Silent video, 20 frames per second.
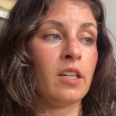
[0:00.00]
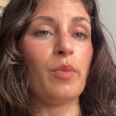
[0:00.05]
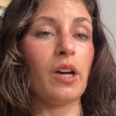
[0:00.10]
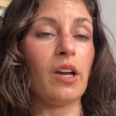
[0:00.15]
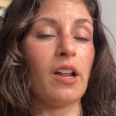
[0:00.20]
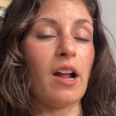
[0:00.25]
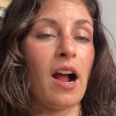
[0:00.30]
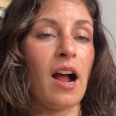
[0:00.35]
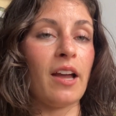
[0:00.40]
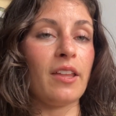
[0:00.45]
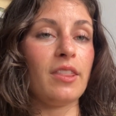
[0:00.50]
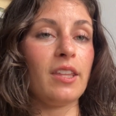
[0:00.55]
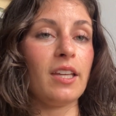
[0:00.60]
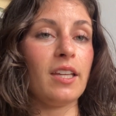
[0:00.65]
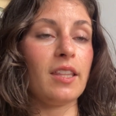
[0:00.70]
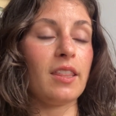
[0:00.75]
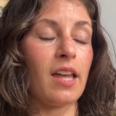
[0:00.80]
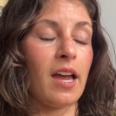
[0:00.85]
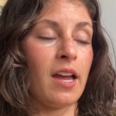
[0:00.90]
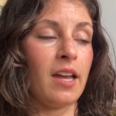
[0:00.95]
But I
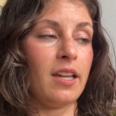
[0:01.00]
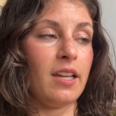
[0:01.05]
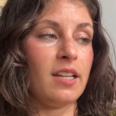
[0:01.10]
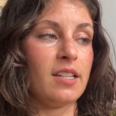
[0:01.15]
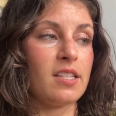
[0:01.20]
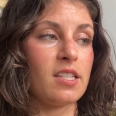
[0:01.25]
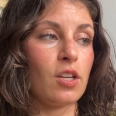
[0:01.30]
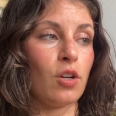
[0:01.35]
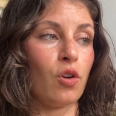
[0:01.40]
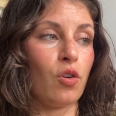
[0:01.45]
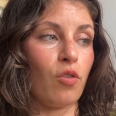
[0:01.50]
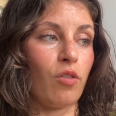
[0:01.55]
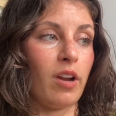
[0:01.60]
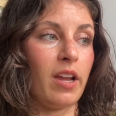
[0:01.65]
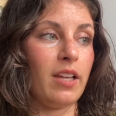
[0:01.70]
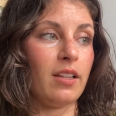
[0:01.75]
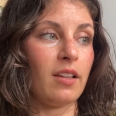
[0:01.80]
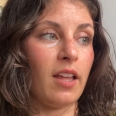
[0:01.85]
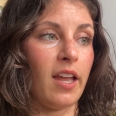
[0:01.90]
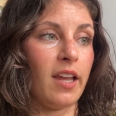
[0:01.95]
think that it's a
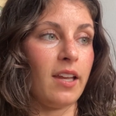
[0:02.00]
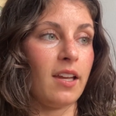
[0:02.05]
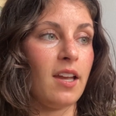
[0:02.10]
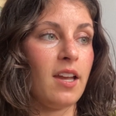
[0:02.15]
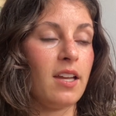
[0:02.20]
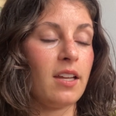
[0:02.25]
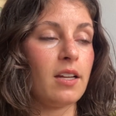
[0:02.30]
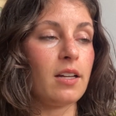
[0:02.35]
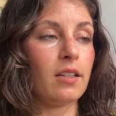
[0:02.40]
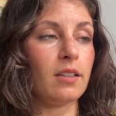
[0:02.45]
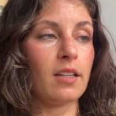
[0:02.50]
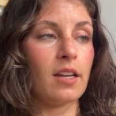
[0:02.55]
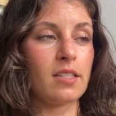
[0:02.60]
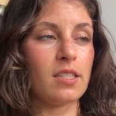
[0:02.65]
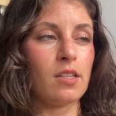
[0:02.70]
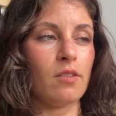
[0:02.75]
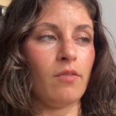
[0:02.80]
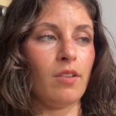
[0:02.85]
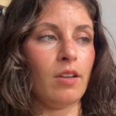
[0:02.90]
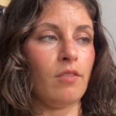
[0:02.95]
great like
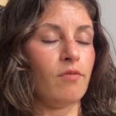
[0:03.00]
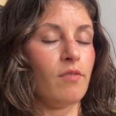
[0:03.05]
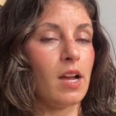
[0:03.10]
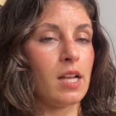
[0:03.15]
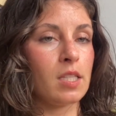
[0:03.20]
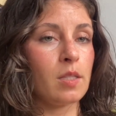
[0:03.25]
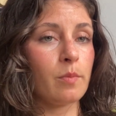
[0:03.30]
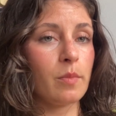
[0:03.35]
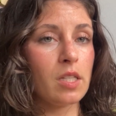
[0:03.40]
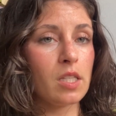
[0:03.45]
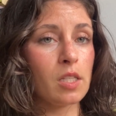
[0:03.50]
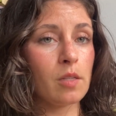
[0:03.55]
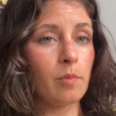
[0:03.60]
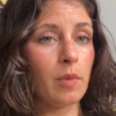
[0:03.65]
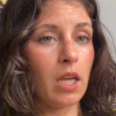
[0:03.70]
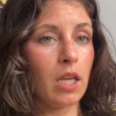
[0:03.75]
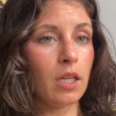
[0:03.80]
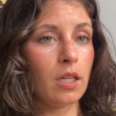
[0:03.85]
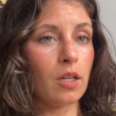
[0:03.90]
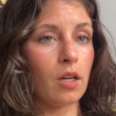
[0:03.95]
collective investment to
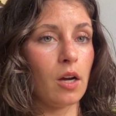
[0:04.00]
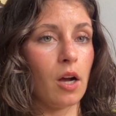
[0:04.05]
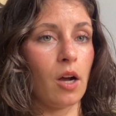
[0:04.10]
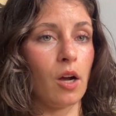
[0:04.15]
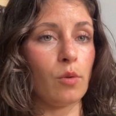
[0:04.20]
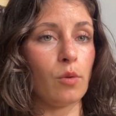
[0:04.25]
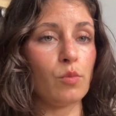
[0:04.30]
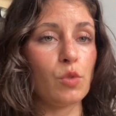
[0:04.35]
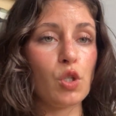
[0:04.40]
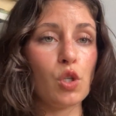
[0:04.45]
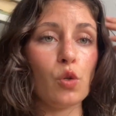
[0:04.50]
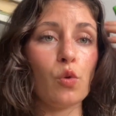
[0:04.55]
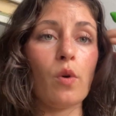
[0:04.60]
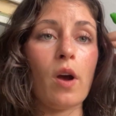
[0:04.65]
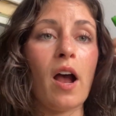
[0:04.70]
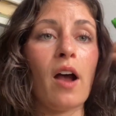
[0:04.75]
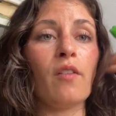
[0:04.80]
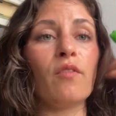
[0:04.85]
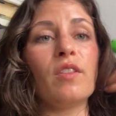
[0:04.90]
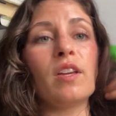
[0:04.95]
make, to
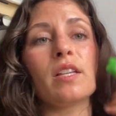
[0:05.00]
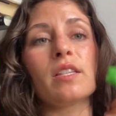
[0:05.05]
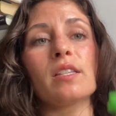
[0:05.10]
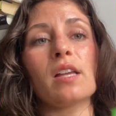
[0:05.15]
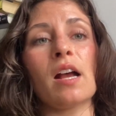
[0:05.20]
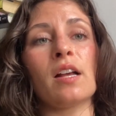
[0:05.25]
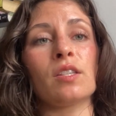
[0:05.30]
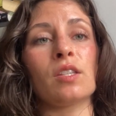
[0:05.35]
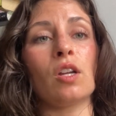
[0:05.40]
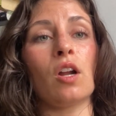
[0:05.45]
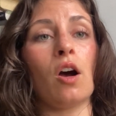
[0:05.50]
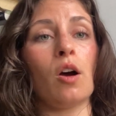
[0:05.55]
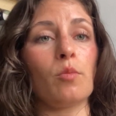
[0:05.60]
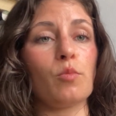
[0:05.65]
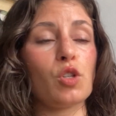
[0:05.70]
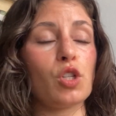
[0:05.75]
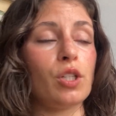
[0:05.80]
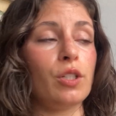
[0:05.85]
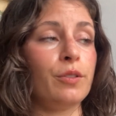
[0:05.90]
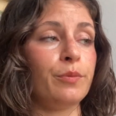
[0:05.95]
have this as an
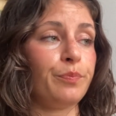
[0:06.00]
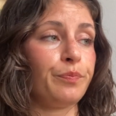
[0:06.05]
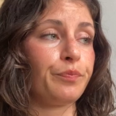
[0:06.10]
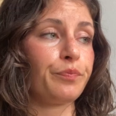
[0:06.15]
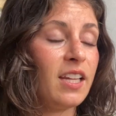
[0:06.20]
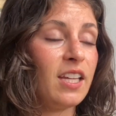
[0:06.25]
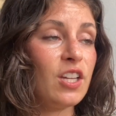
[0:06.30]
option.